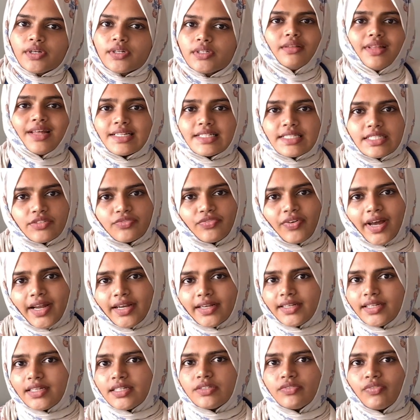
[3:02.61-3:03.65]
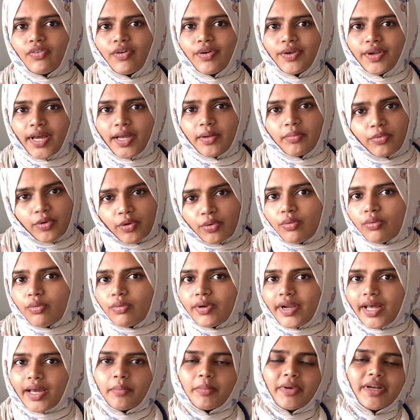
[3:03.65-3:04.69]
The risk factors for type 2
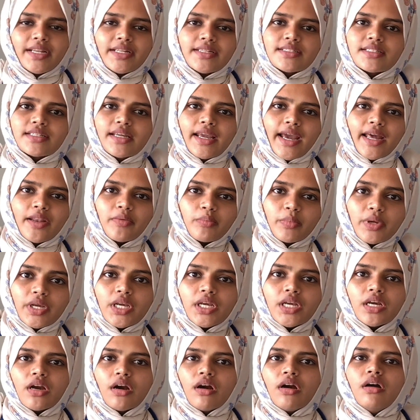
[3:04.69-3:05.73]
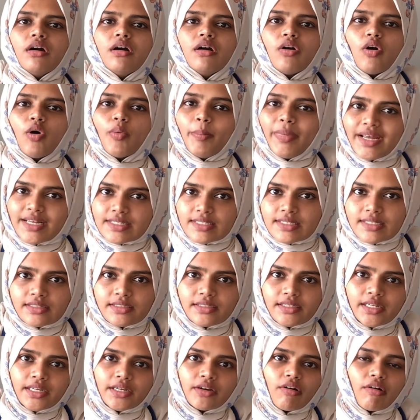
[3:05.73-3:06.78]
diabetes can be
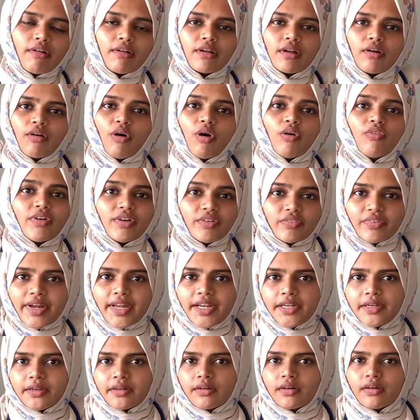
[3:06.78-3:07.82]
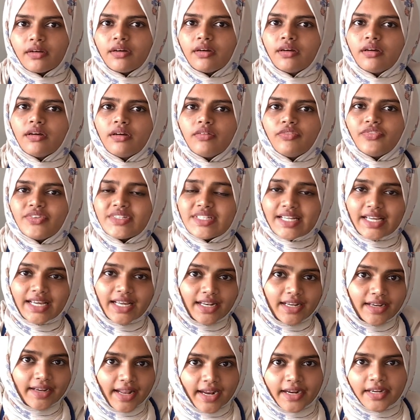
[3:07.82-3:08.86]
obesity or overweight,
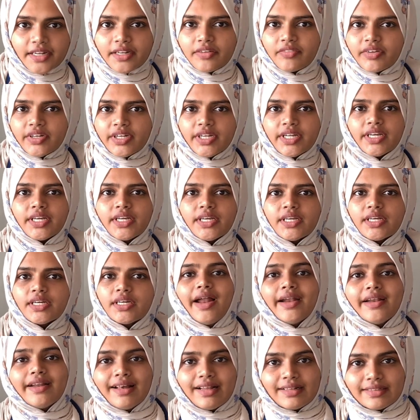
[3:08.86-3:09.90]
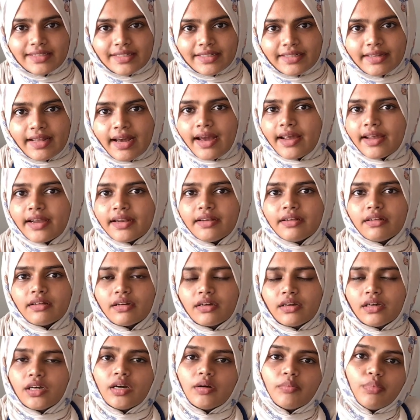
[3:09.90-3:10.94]
physical inactivity, unhealthy diet,
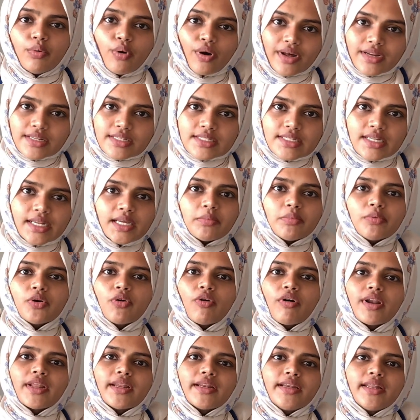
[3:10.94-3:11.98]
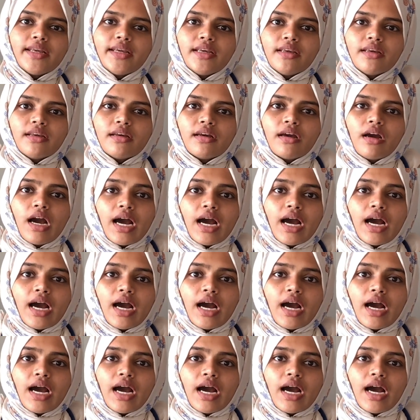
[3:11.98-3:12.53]
poor sleep quality,